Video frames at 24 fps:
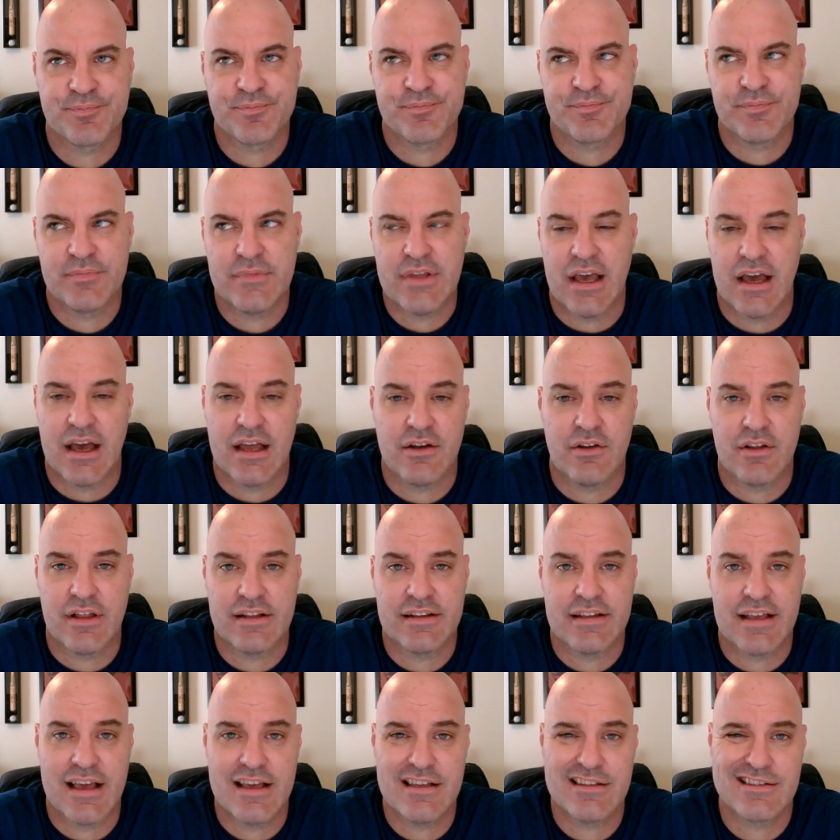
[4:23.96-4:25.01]
Yeah, I don't
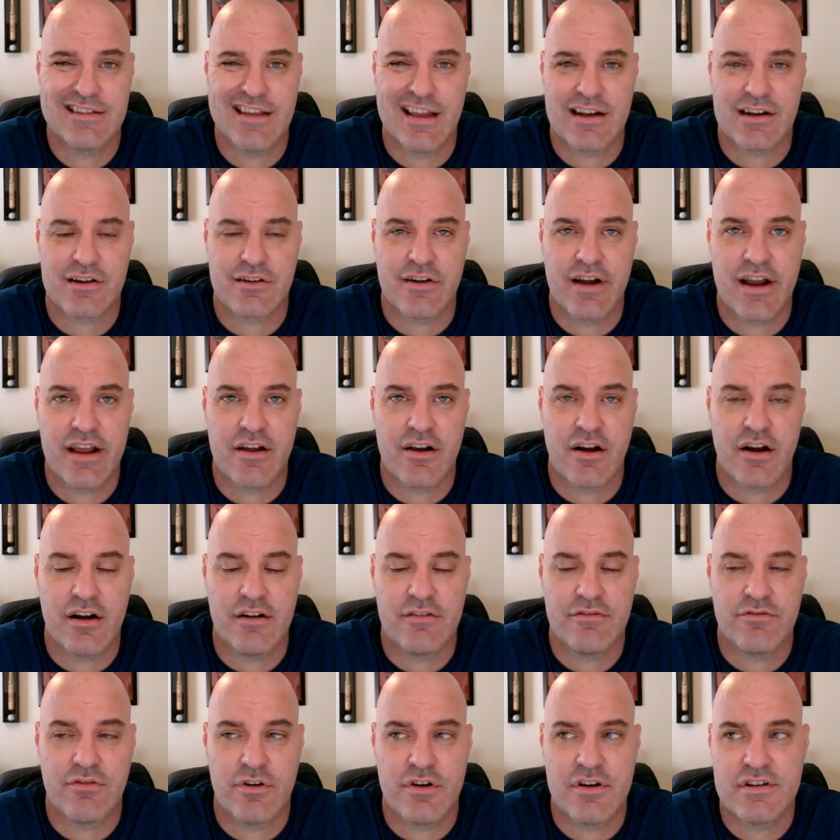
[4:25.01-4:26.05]
like the ace. Not a great
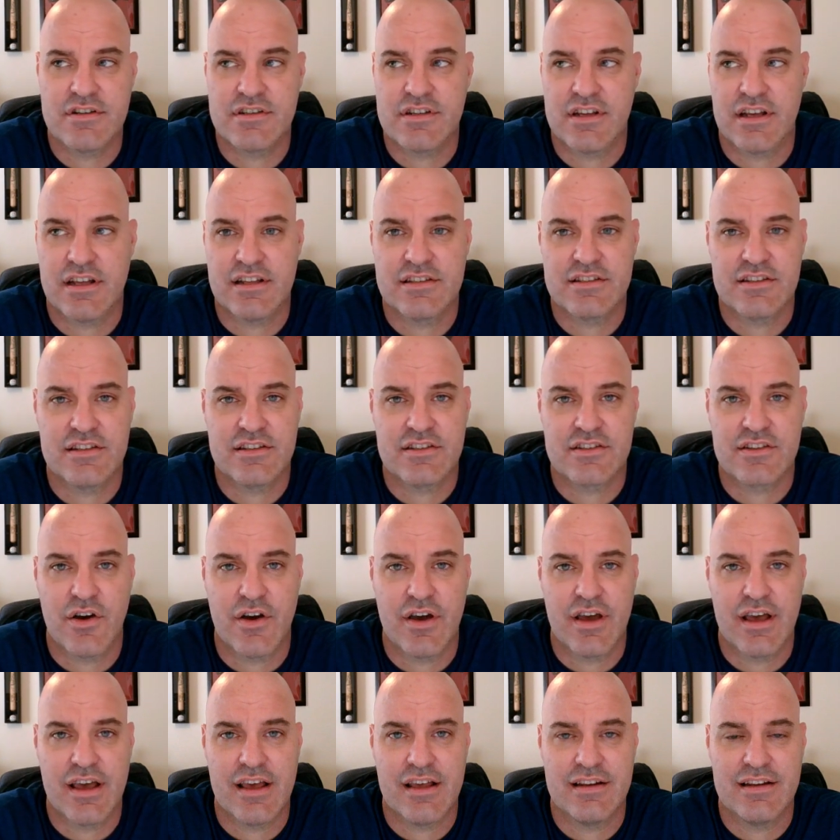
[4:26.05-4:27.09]
card for us, so let's just
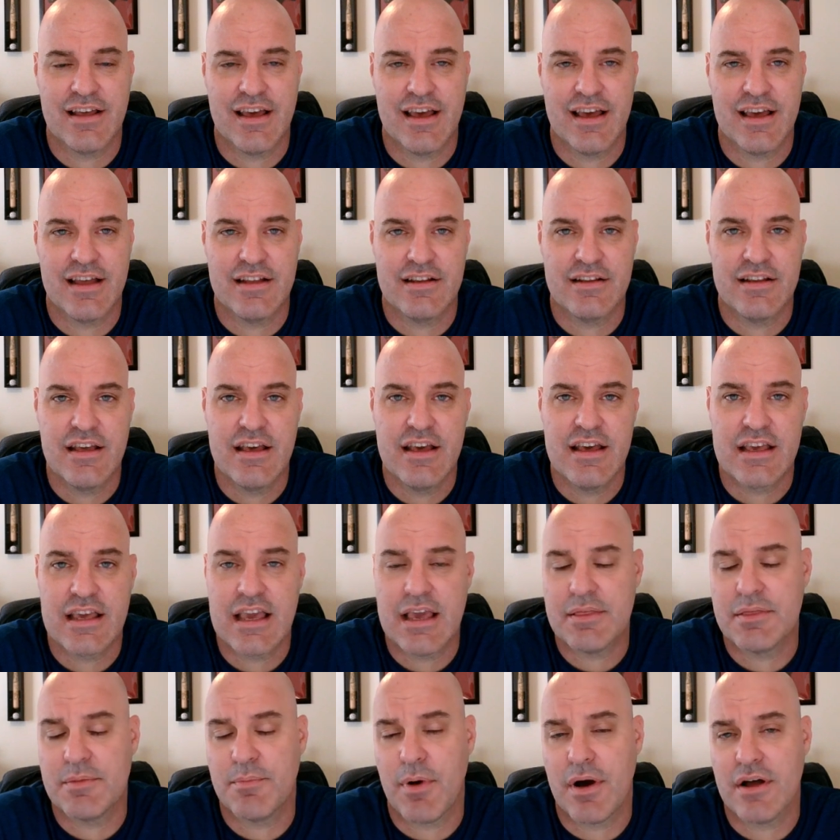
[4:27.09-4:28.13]
go ahead and
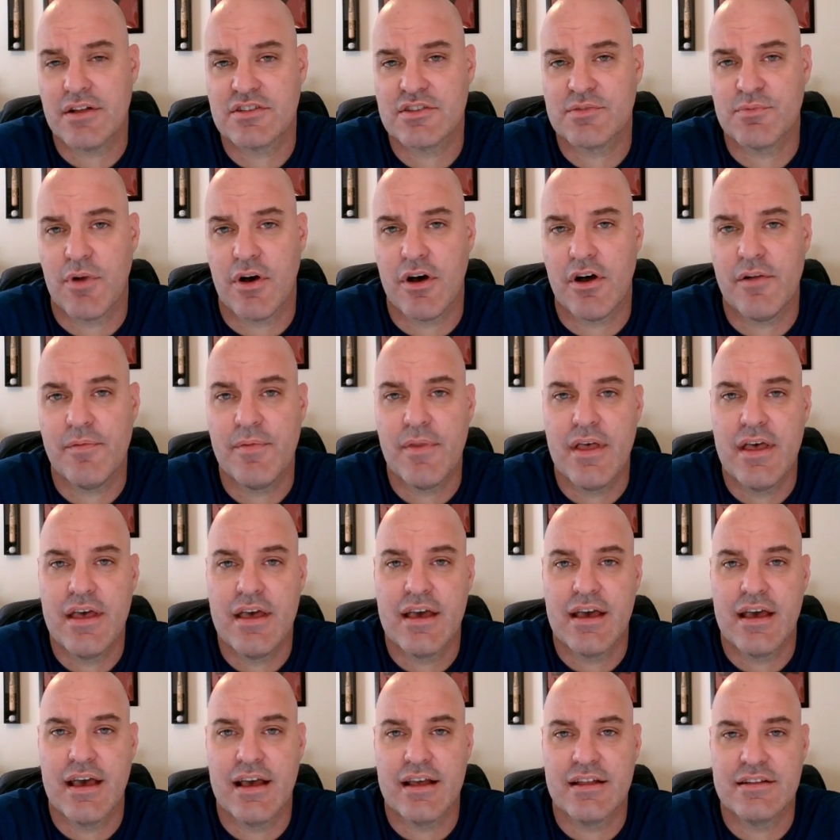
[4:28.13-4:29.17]
keep the pot small
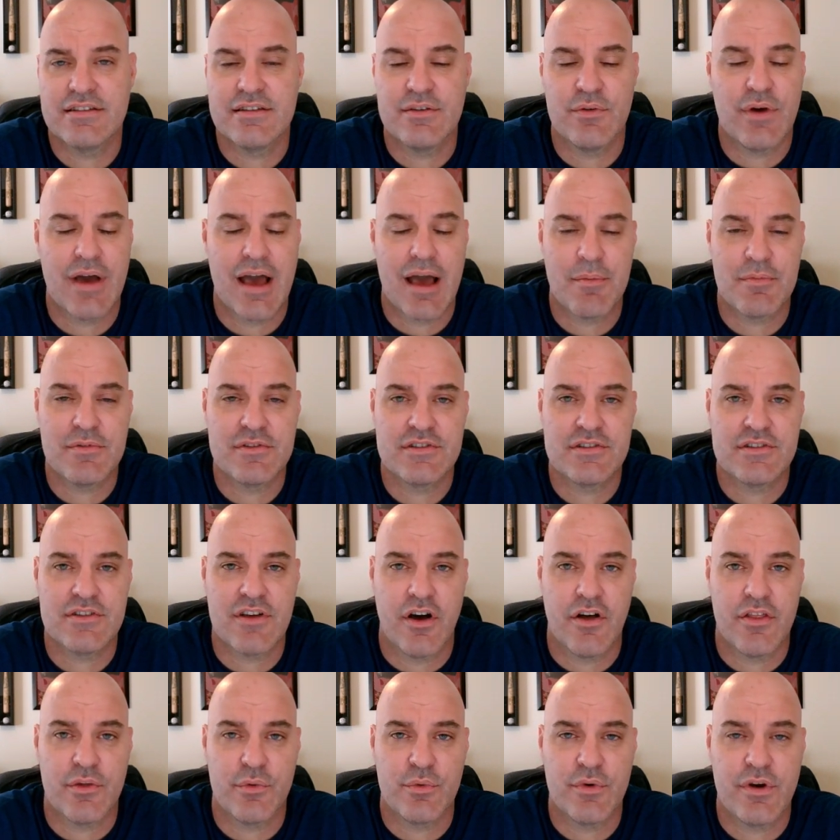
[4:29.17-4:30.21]
and see what happens
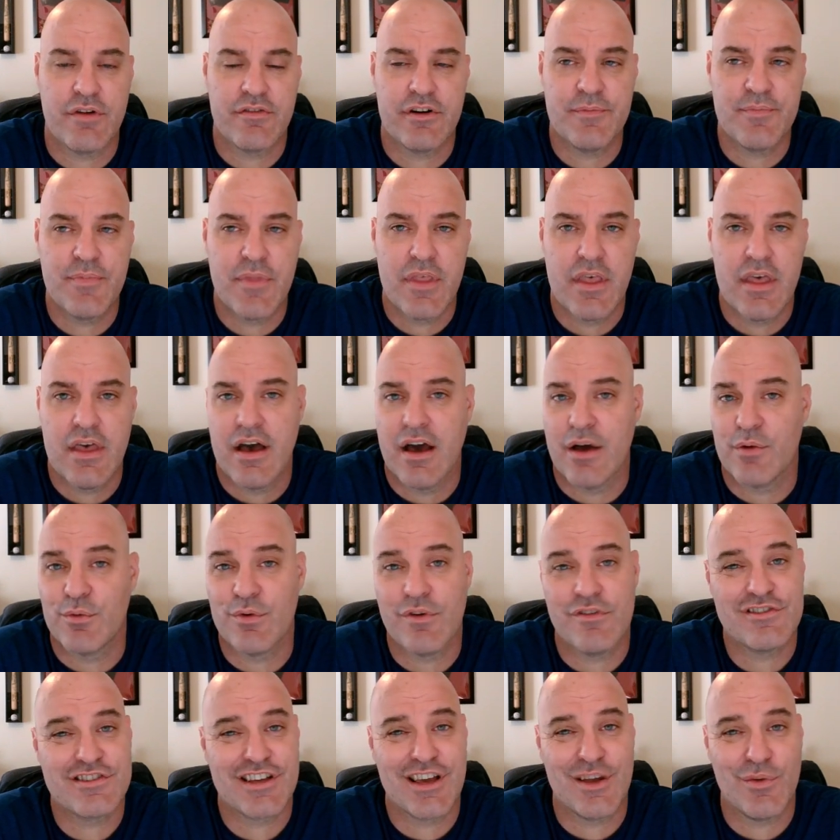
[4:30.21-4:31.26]
on the river.
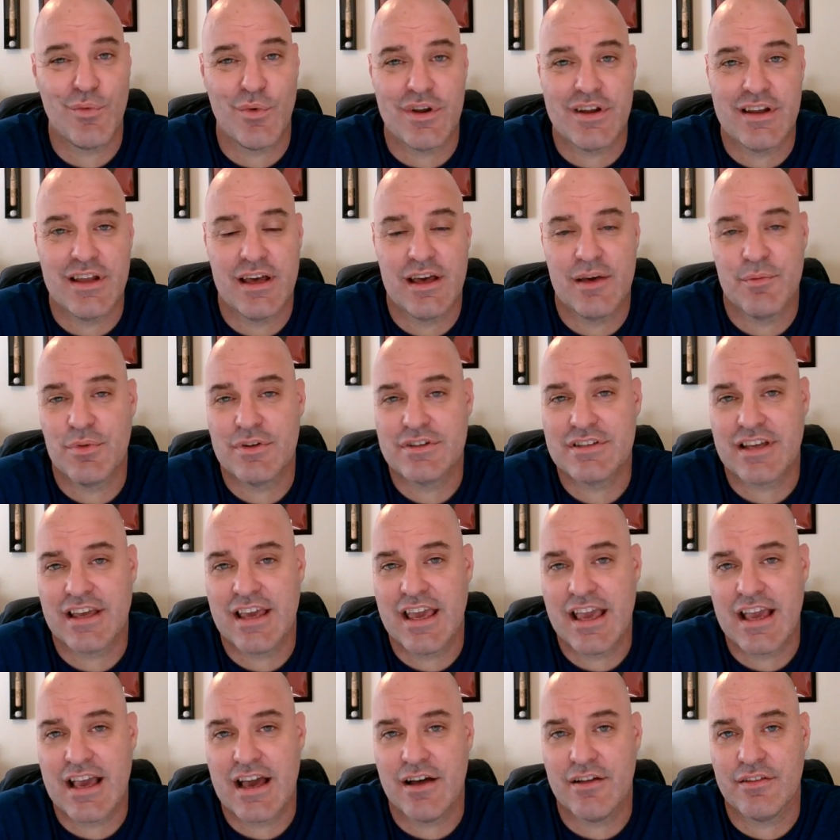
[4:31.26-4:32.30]
River's a good one. It puts a
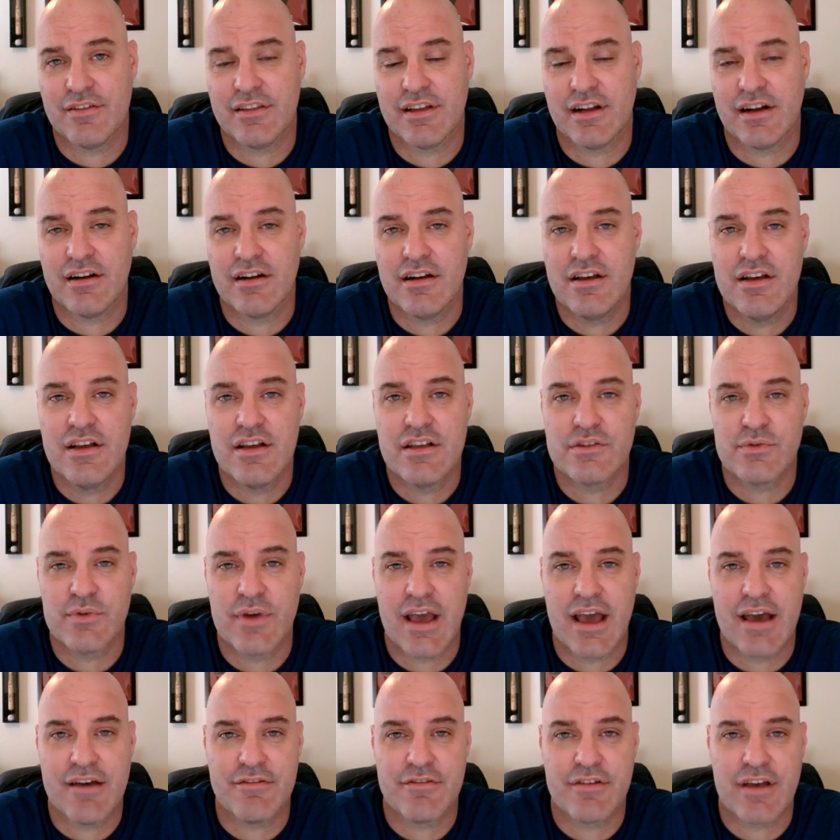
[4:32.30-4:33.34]
king out there, so we
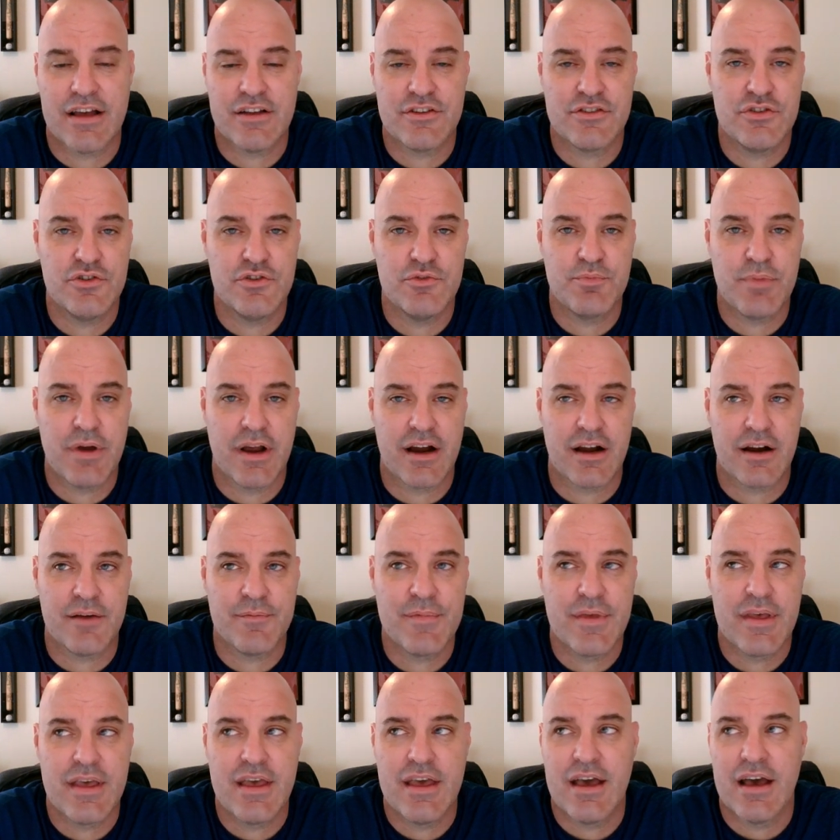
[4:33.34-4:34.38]
have got 2 pair.